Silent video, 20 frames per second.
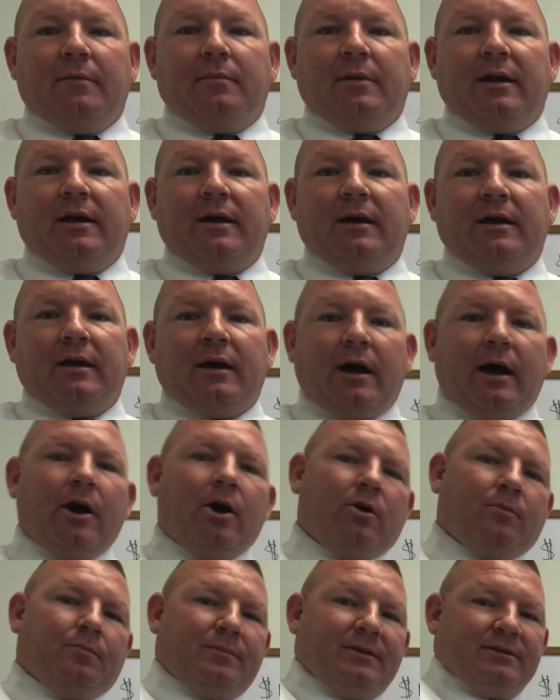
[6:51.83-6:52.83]
But I
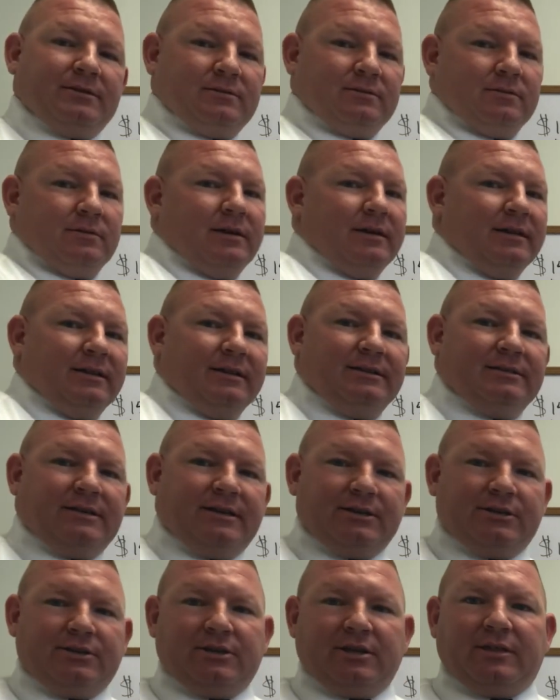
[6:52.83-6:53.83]
hope this at least
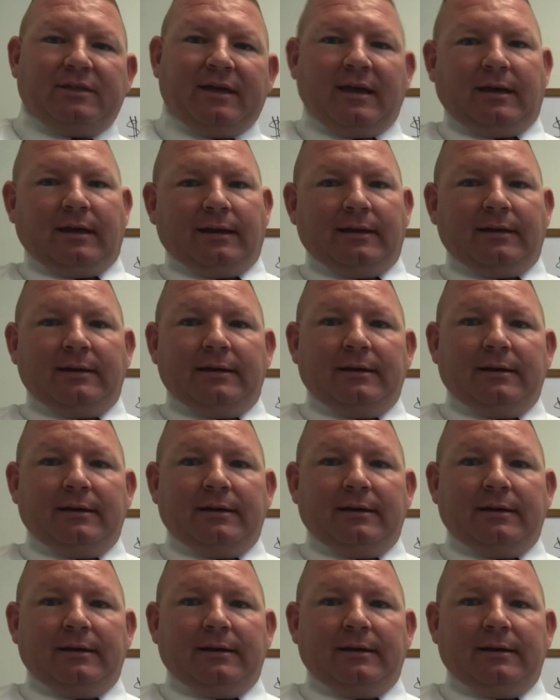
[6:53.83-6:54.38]
gets you thinking.